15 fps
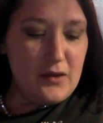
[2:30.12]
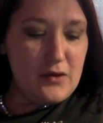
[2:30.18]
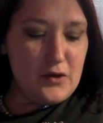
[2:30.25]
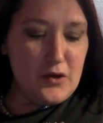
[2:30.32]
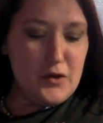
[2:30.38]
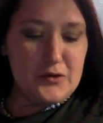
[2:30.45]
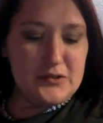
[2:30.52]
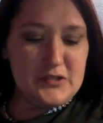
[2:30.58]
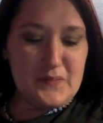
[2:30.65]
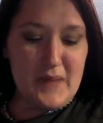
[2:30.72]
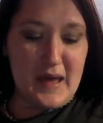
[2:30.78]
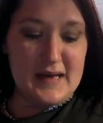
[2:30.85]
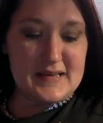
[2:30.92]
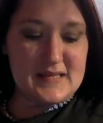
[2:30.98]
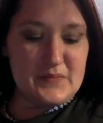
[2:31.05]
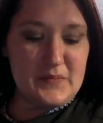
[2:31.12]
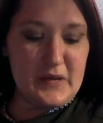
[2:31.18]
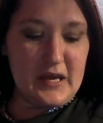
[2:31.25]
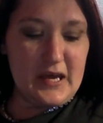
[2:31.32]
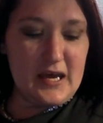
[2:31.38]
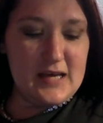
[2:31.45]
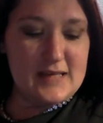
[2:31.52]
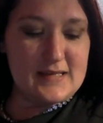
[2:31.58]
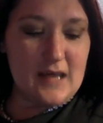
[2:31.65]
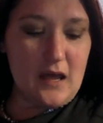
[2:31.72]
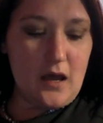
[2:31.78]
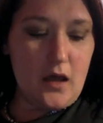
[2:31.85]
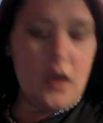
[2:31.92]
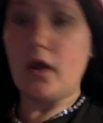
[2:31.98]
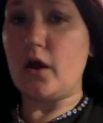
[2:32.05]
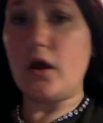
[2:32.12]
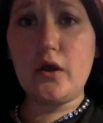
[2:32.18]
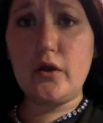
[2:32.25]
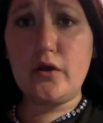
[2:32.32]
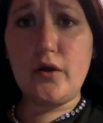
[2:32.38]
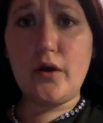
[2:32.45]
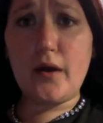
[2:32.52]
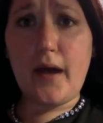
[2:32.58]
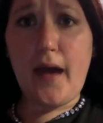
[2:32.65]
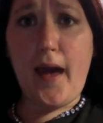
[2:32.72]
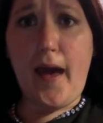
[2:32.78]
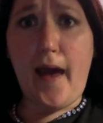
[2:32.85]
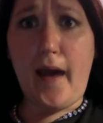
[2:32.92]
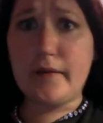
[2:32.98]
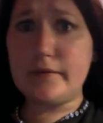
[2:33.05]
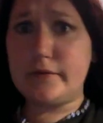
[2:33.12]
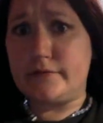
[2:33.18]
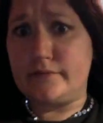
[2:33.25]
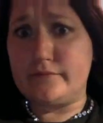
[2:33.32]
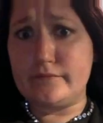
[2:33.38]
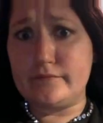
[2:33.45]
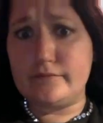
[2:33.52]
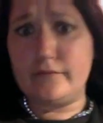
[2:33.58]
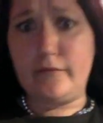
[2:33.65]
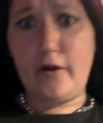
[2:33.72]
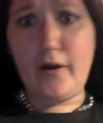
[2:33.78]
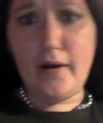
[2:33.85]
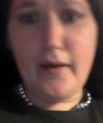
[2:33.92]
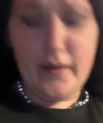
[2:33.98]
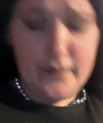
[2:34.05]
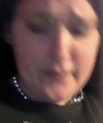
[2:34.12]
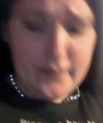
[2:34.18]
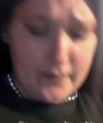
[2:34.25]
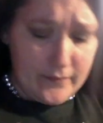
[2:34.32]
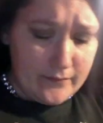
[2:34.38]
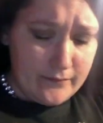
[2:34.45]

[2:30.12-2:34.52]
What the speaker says: huge mess because you're a cat, right?